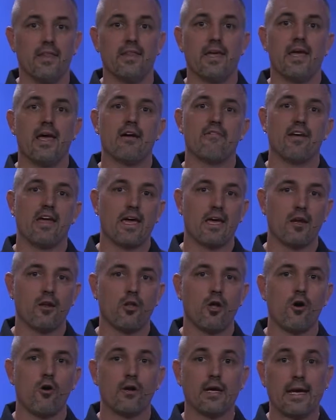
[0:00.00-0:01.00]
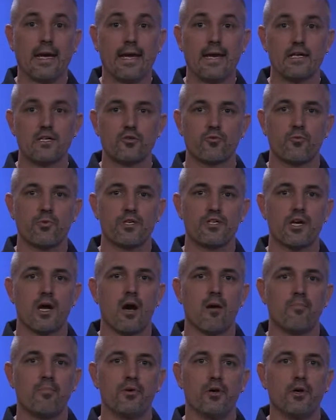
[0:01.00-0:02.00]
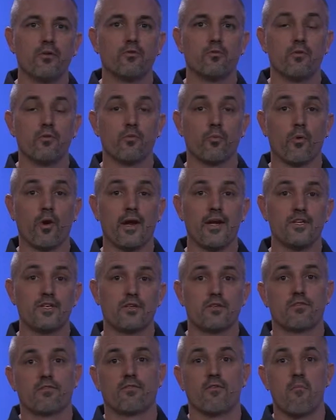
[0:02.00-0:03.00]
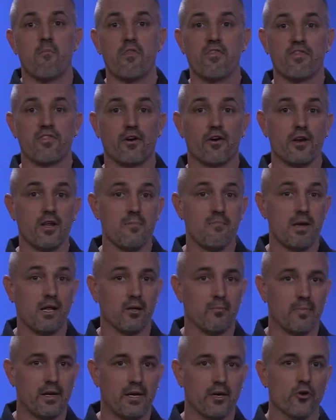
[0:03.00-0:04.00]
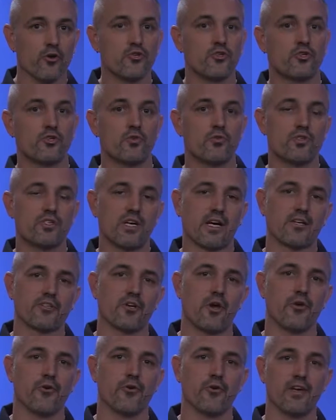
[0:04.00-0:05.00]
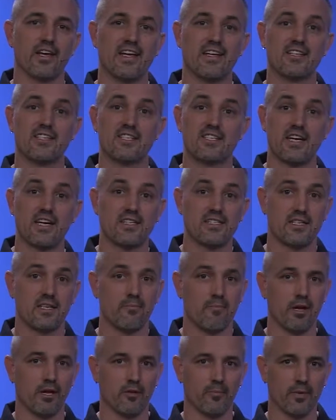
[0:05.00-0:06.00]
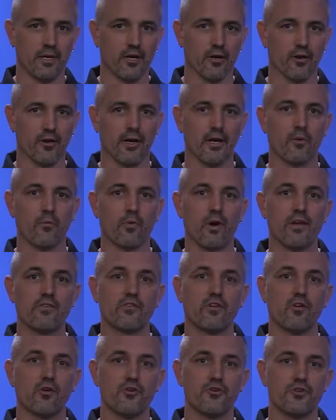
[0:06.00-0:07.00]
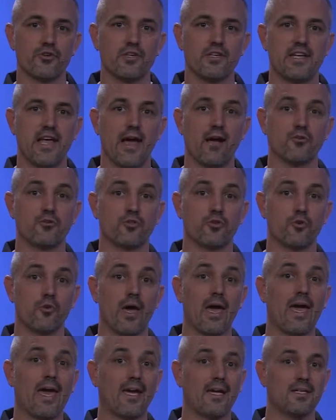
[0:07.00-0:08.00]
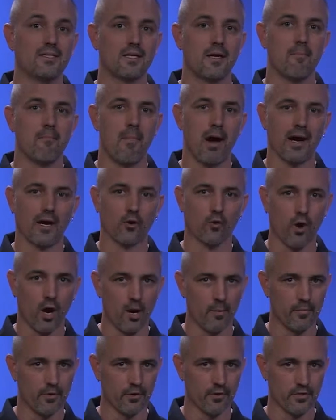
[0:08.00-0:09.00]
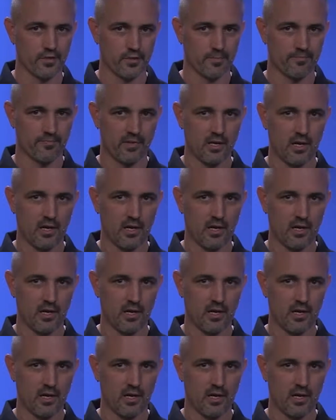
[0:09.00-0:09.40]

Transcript: They have analog and switch outputs with ranges from 30 millimeters to 660 millimeter and resolution down to 8 micrometers.